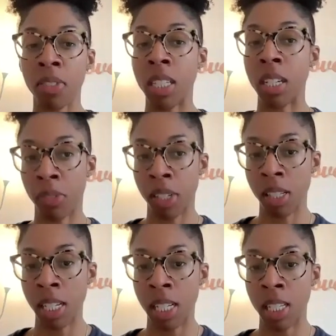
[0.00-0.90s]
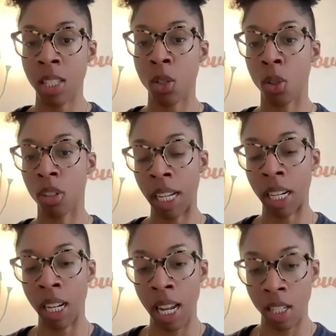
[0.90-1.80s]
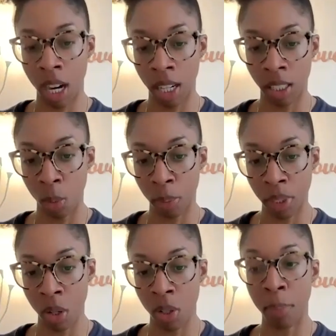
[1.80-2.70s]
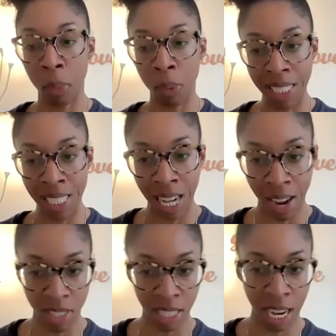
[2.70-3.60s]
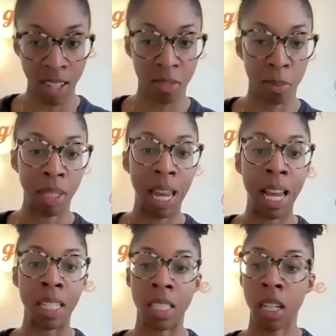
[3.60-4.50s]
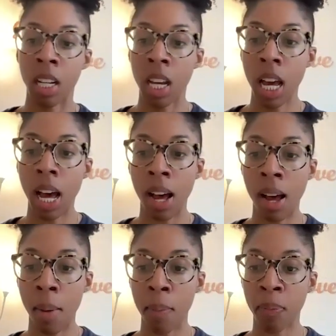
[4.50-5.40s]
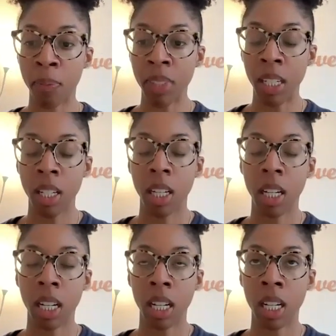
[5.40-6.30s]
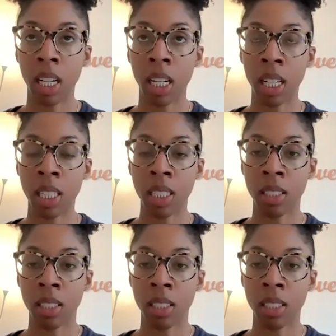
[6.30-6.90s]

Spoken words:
the differences, to create an entirely new persona, but we did have to kind of blend um uh